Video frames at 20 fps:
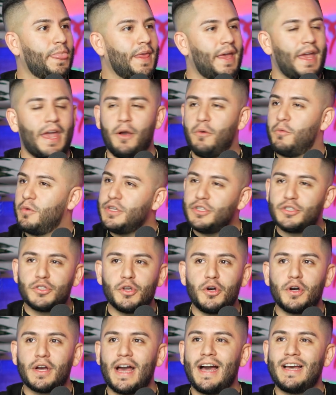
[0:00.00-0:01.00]
And we
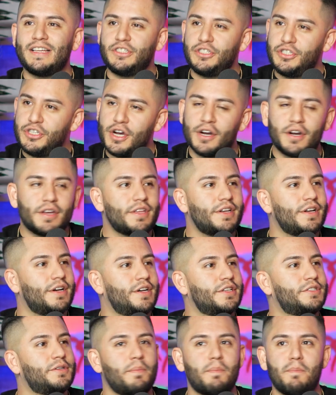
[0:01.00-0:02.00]
saw guys younger than
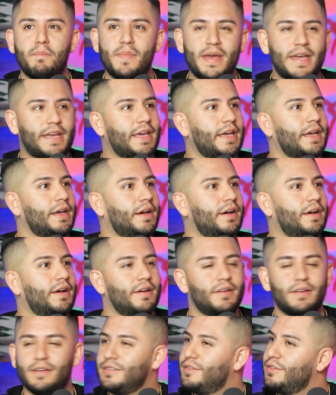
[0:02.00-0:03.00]
us making
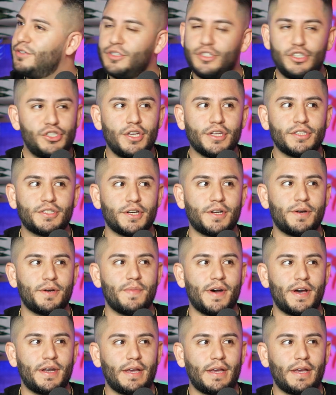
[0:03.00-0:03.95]
shit ton of money.